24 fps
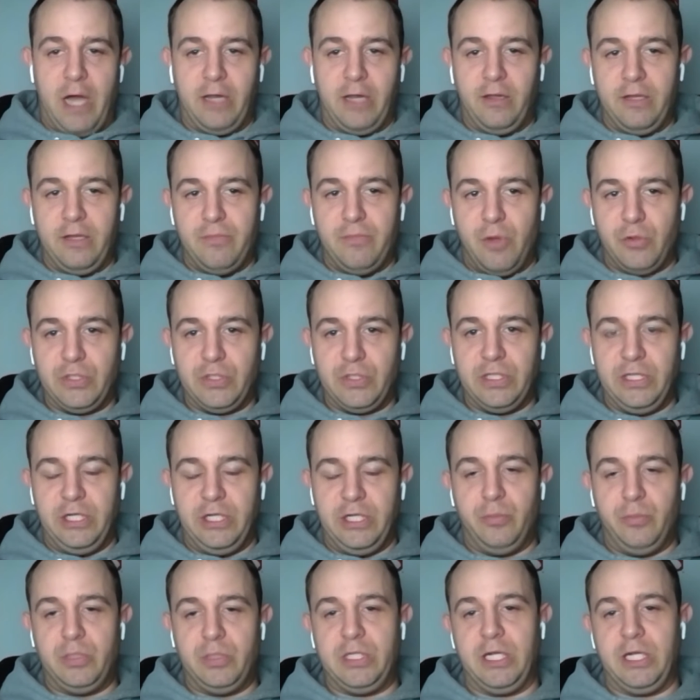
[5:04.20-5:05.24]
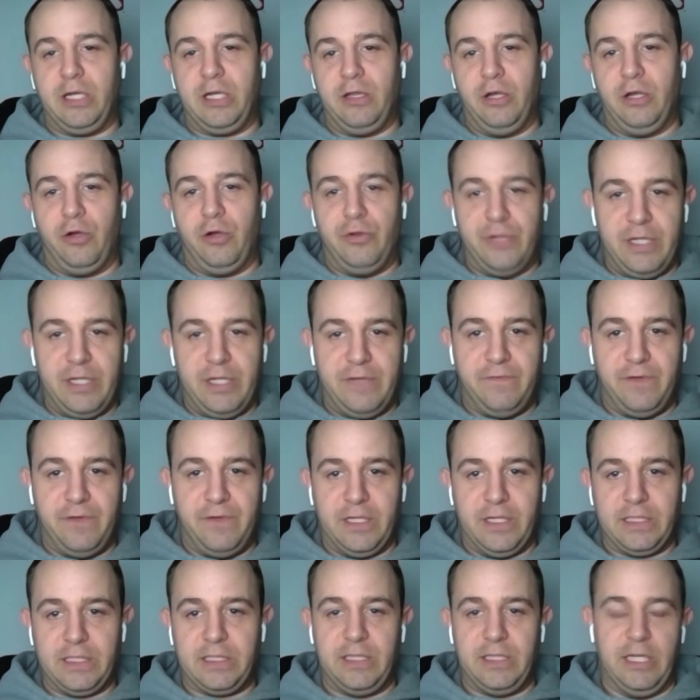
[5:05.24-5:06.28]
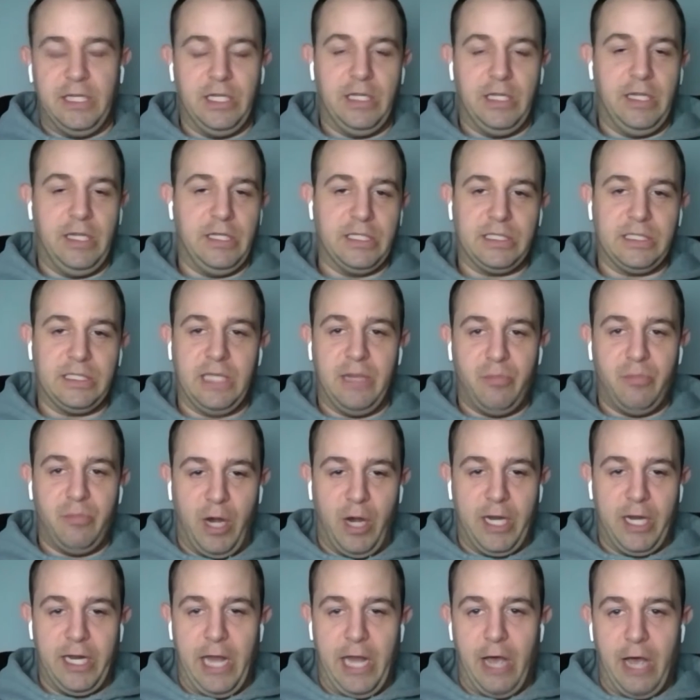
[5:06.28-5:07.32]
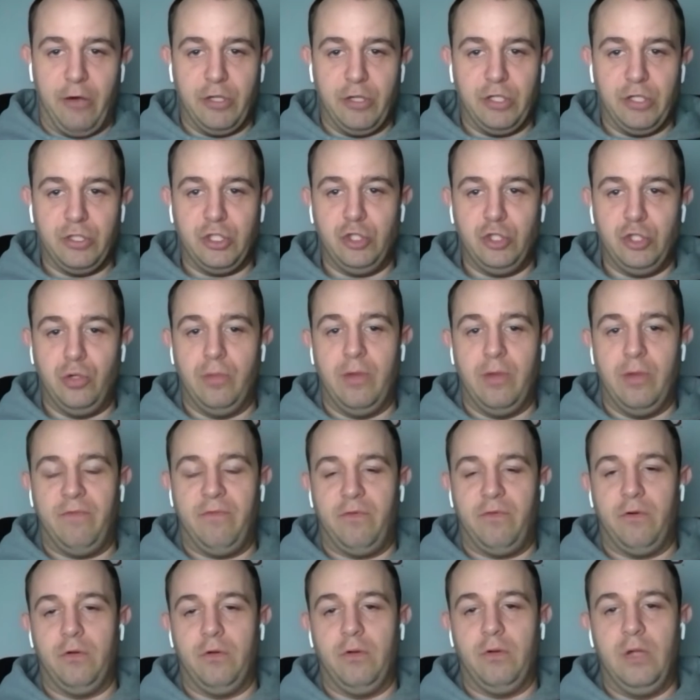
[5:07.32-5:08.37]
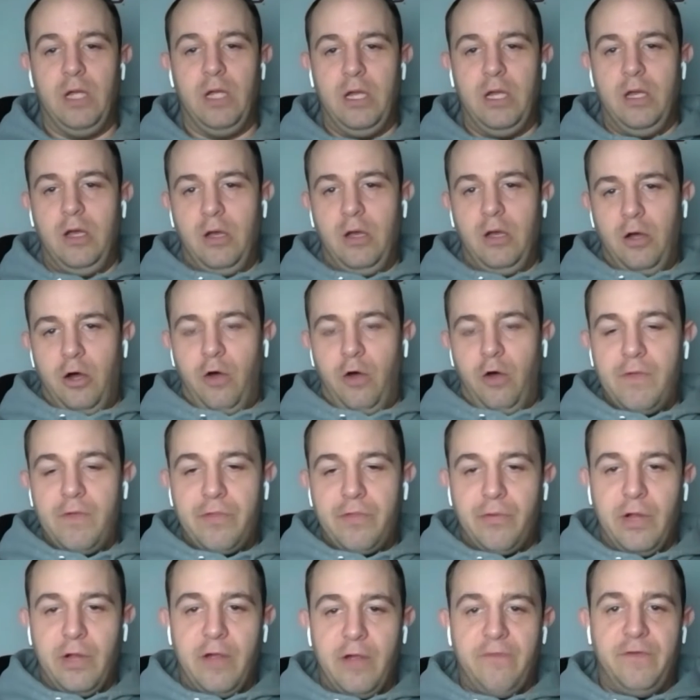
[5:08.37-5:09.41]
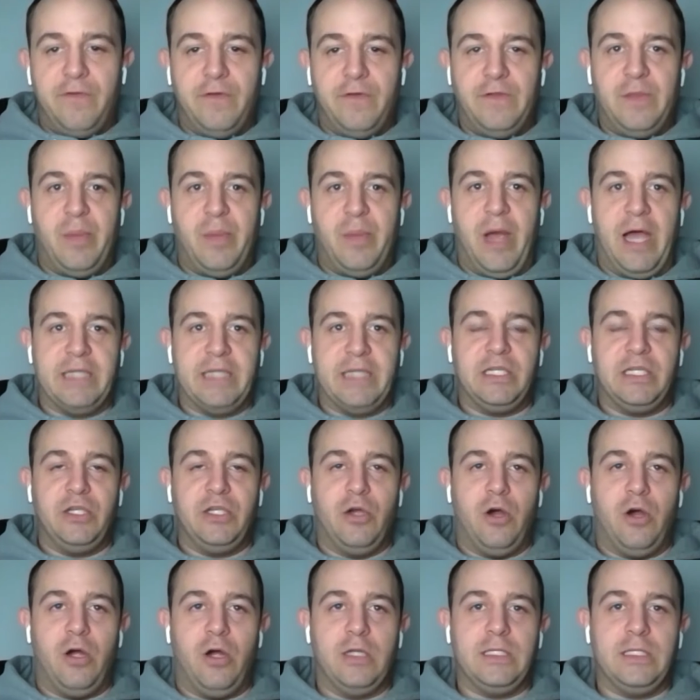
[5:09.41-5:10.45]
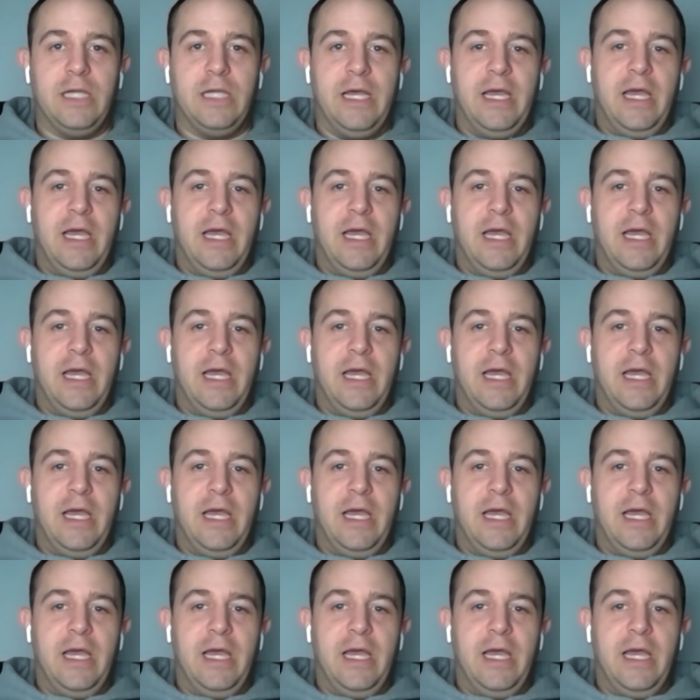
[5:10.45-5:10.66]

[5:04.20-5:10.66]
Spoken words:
most of the year, particularly on defense. They just let Brandon Allen chew them up for over 350 passing yards.